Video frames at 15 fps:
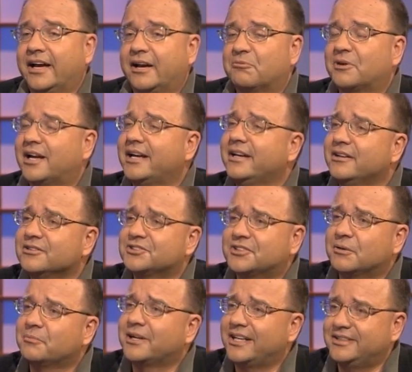And when I hear
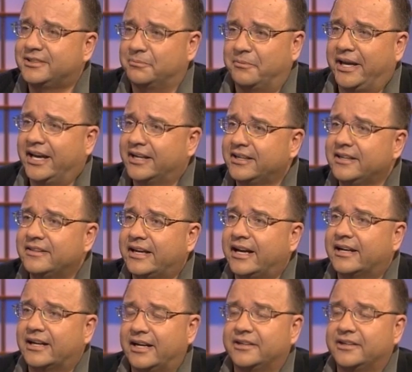somebody demanding that,